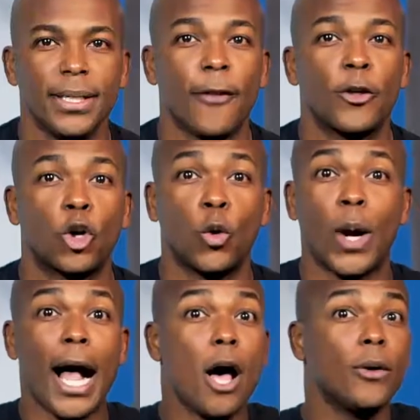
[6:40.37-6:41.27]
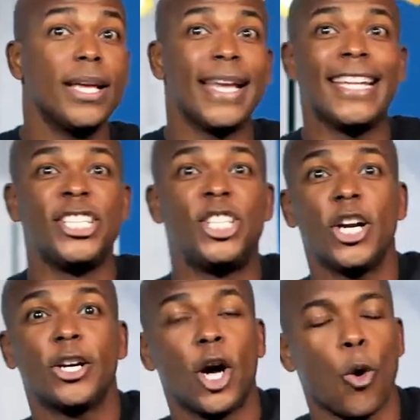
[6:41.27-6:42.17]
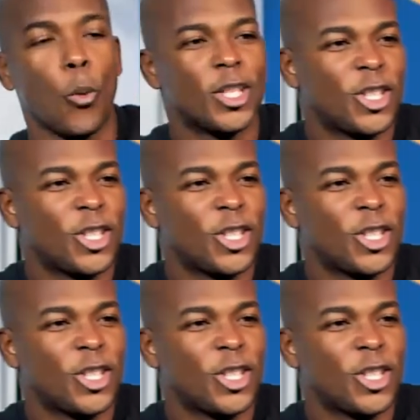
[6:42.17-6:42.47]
Now, the crowd in Jericho was